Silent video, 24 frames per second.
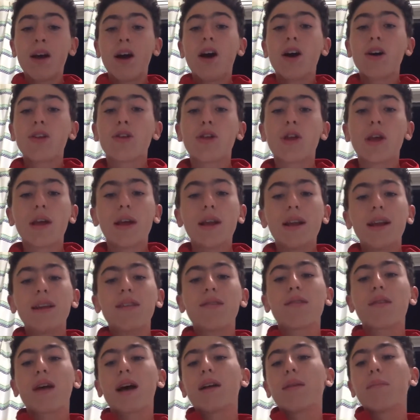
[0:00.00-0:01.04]
A gene
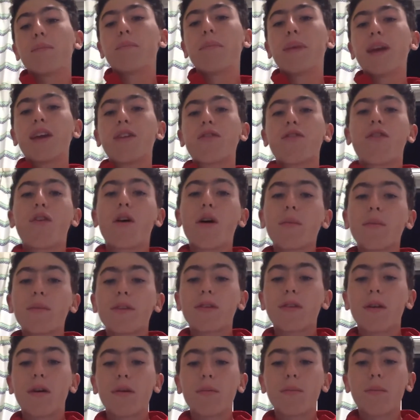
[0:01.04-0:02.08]
inside a big
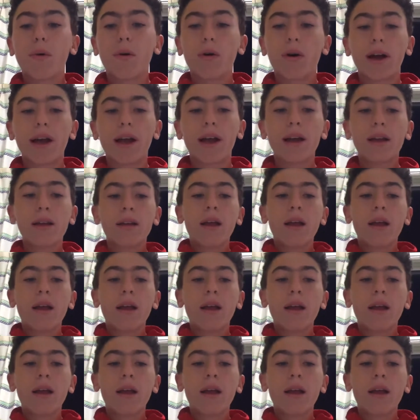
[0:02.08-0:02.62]
chromosome, boy,